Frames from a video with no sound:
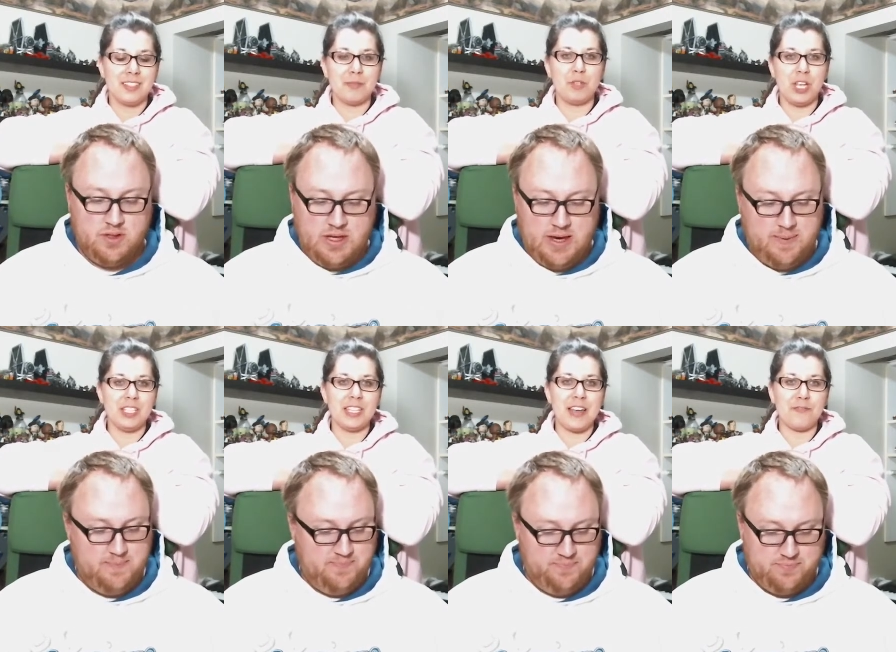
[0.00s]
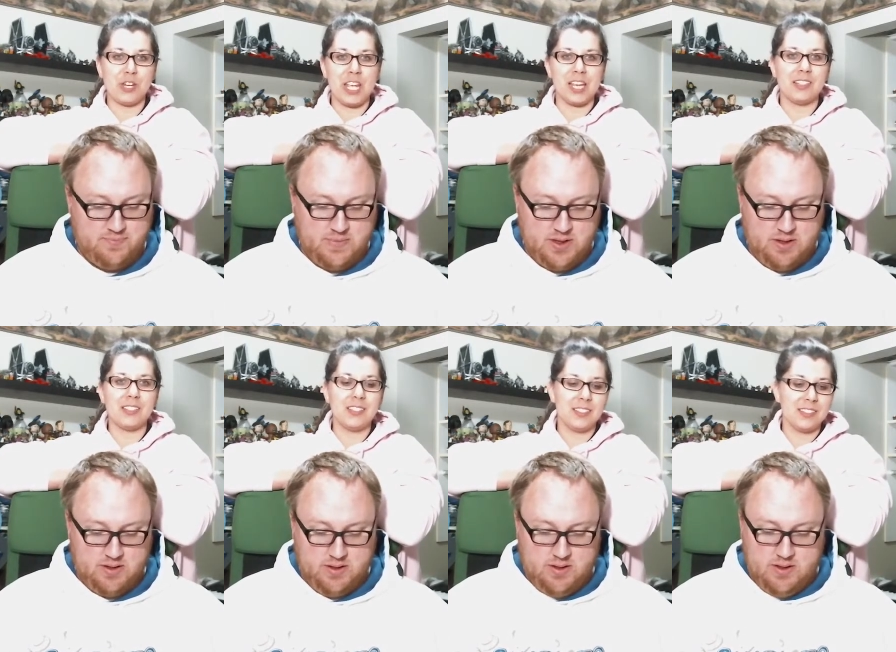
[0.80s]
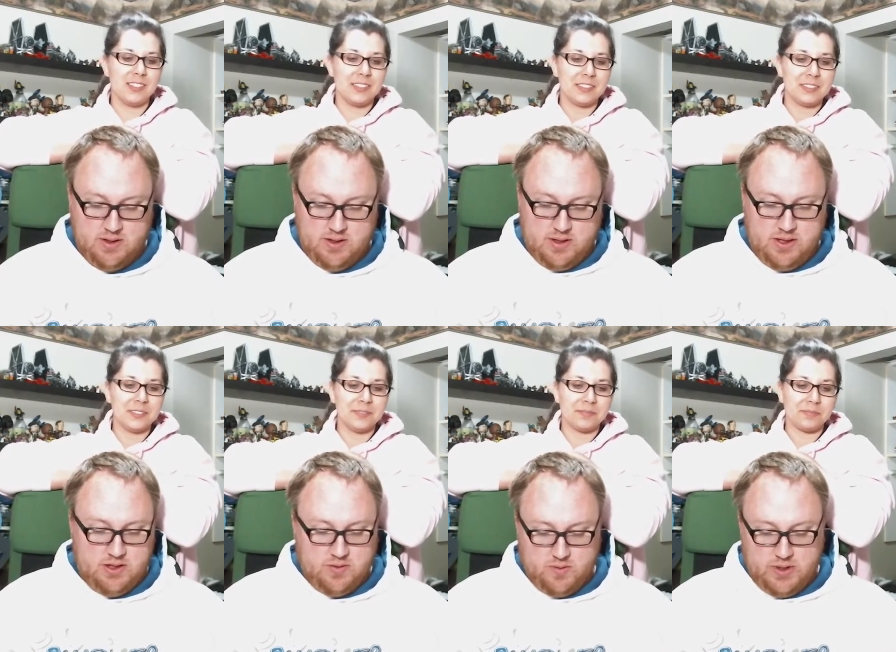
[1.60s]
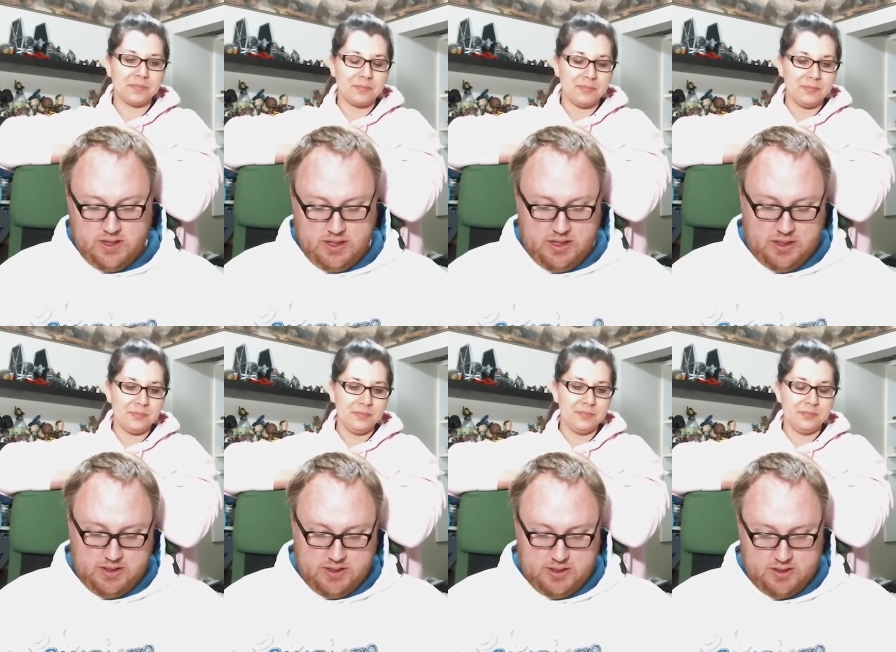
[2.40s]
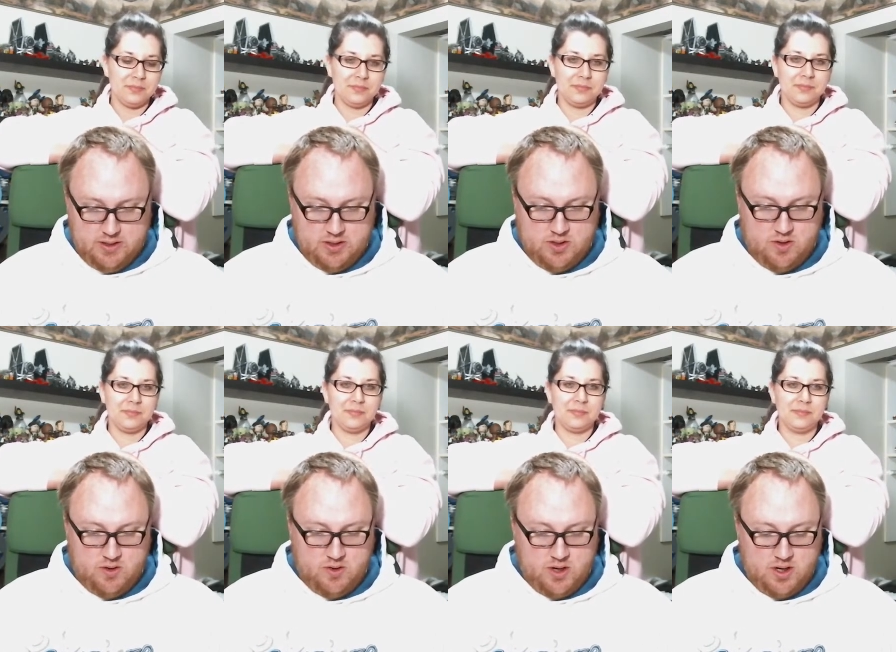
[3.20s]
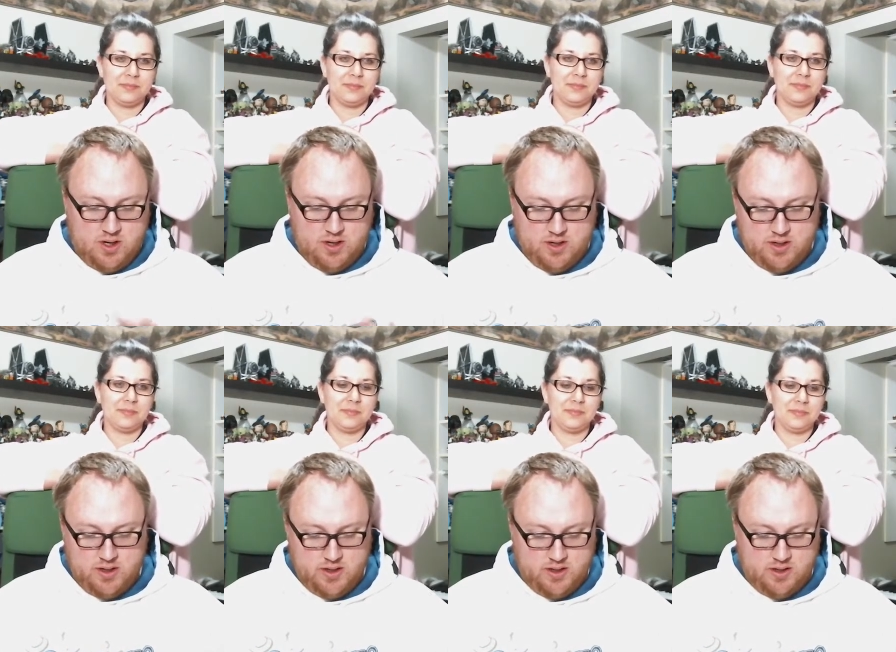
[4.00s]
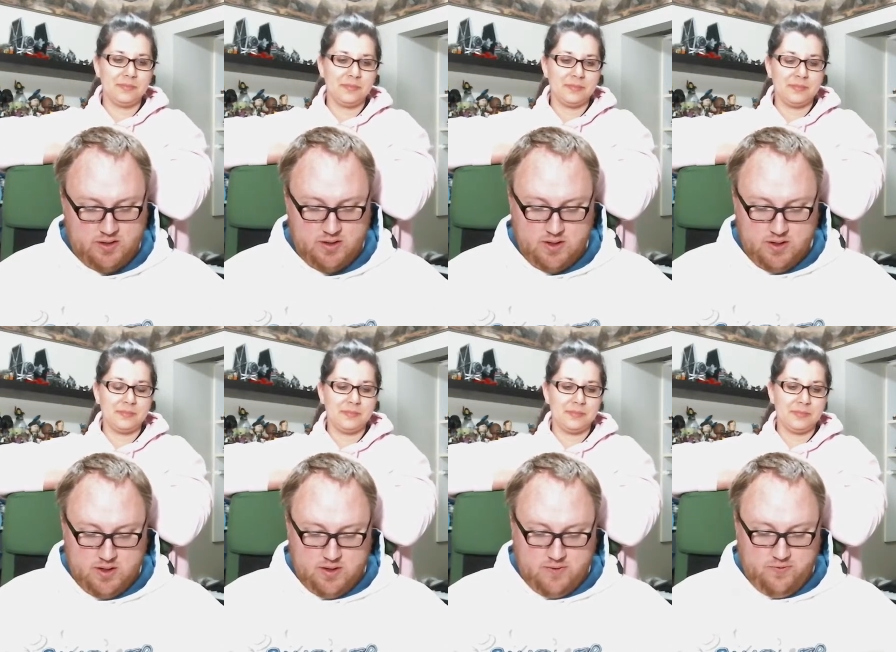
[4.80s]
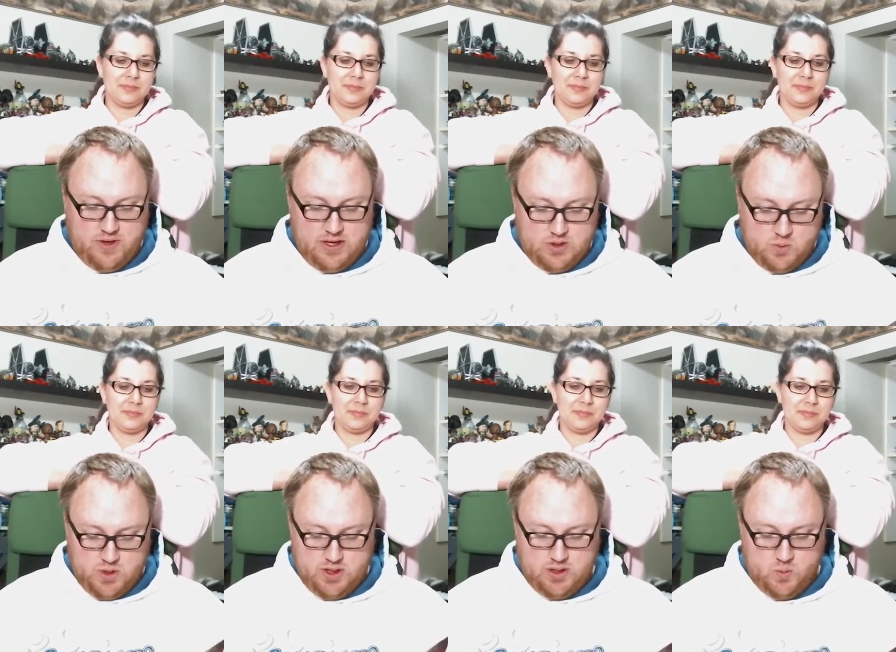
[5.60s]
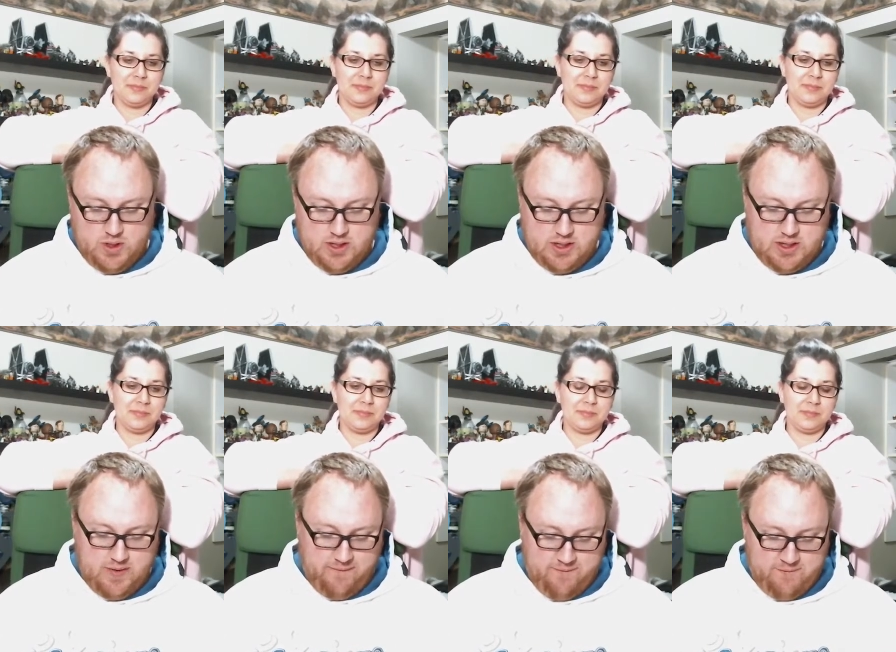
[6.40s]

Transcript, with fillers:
Speaker 1: because I'm chasing after kids.
Speaker 2: Here's what we can eat. So on phase one, we can eat